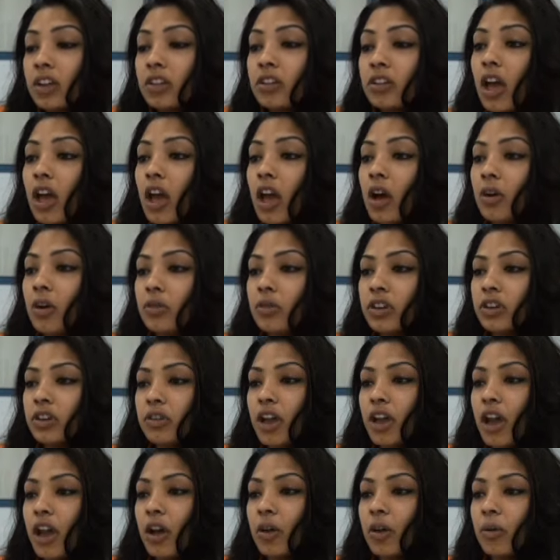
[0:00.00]
No, you
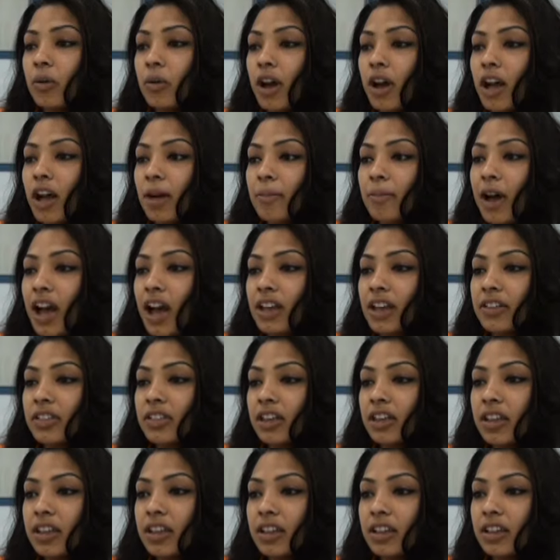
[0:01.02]
know, I
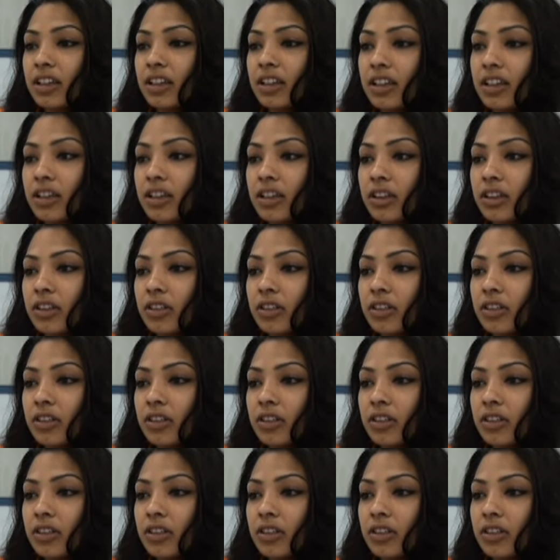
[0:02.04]
think